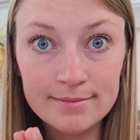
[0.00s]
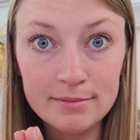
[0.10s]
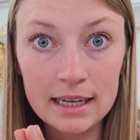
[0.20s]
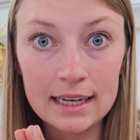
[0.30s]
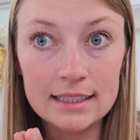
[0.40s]

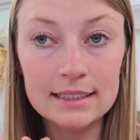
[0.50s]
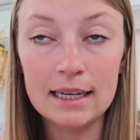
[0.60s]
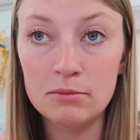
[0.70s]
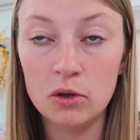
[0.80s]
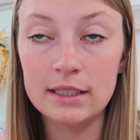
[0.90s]
because
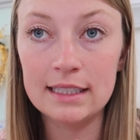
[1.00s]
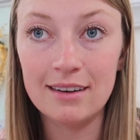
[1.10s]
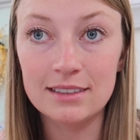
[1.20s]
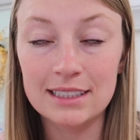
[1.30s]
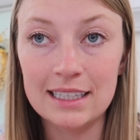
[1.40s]
I'm going to
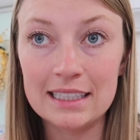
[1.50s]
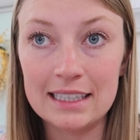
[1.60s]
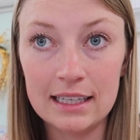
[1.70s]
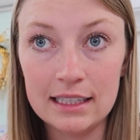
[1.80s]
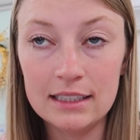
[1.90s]
have to sell a
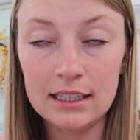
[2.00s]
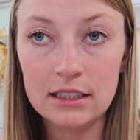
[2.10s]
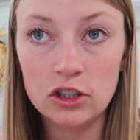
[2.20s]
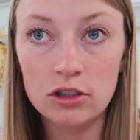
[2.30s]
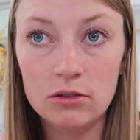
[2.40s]

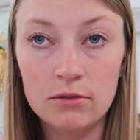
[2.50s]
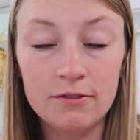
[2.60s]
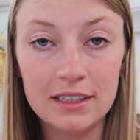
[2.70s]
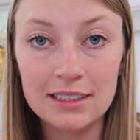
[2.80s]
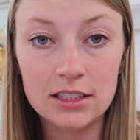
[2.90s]
kidney to
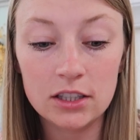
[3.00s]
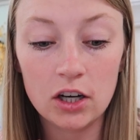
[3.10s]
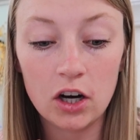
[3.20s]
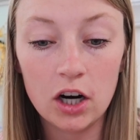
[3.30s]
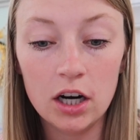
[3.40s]
fix the
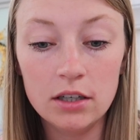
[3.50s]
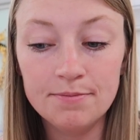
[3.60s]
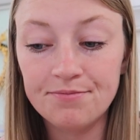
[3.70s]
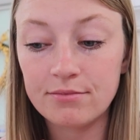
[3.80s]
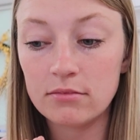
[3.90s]

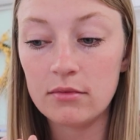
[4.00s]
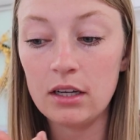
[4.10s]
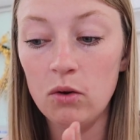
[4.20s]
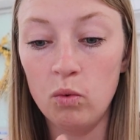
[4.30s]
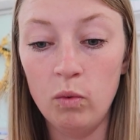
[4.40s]
car
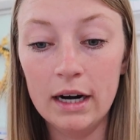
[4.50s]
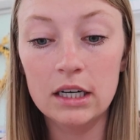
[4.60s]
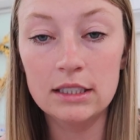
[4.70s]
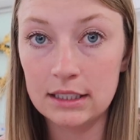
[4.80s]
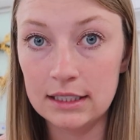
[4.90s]
where
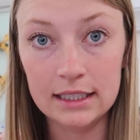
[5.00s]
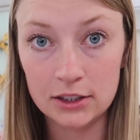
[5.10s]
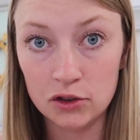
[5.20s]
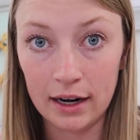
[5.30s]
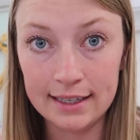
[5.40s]
it
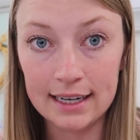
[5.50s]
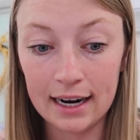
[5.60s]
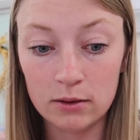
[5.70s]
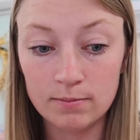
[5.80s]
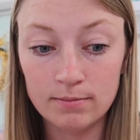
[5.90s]
sits right
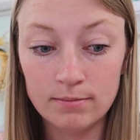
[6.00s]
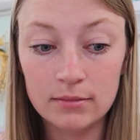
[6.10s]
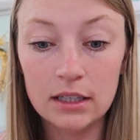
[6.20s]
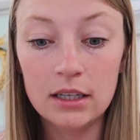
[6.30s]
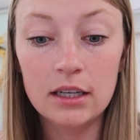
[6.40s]
now.
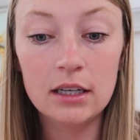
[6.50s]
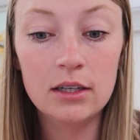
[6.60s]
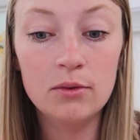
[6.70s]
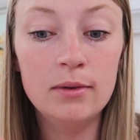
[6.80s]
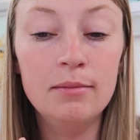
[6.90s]

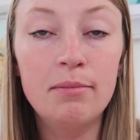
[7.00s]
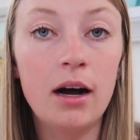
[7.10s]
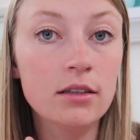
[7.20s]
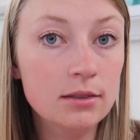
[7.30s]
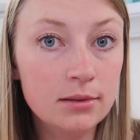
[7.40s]
We
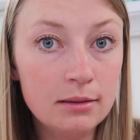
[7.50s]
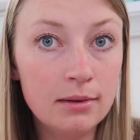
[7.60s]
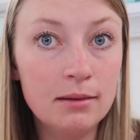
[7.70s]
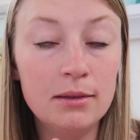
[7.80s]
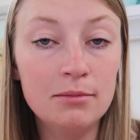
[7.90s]
possibly
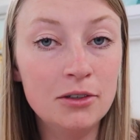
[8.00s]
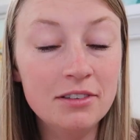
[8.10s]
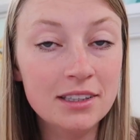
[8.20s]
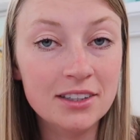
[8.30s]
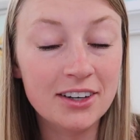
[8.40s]
may be
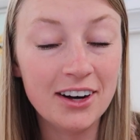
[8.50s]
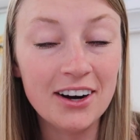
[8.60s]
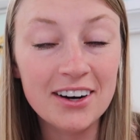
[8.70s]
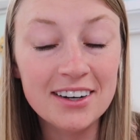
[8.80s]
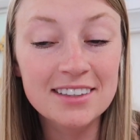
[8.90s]
moving the
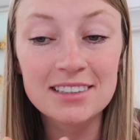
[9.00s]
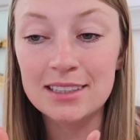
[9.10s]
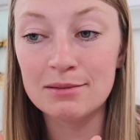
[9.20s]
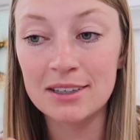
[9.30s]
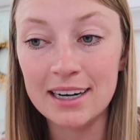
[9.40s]
car
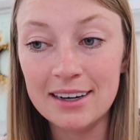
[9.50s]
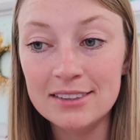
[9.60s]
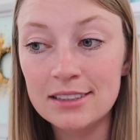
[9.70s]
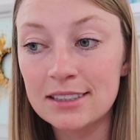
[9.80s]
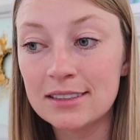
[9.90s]
somewhere
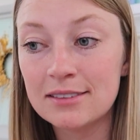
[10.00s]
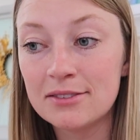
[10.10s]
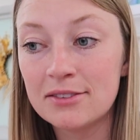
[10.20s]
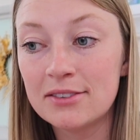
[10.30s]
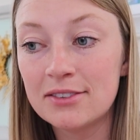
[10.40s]
else.
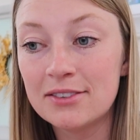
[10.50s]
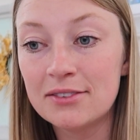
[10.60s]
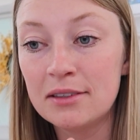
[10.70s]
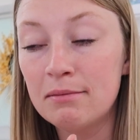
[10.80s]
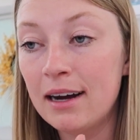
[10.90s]

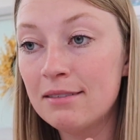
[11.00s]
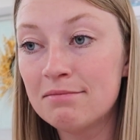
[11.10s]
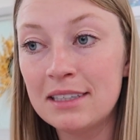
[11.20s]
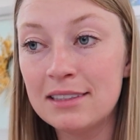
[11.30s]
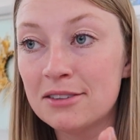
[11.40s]
We might
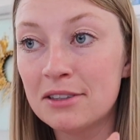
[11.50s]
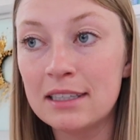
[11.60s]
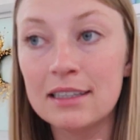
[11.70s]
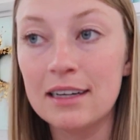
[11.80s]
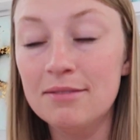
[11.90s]
be
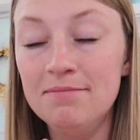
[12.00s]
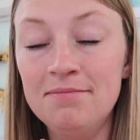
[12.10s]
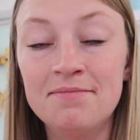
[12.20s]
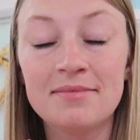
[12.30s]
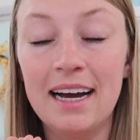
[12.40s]
doing,
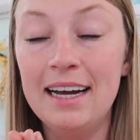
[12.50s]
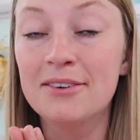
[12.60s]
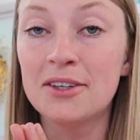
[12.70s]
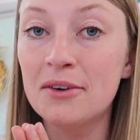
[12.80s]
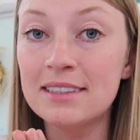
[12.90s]
I
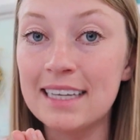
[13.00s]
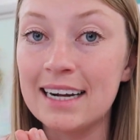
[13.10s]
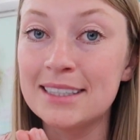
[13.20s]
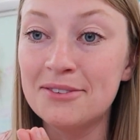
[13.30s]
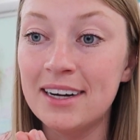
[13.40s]
don't know
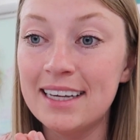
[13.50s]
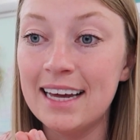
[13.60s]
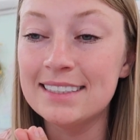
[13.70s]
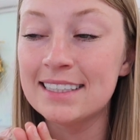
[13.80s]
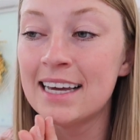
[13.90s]
exactly what
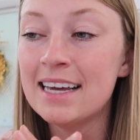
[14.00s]
yet,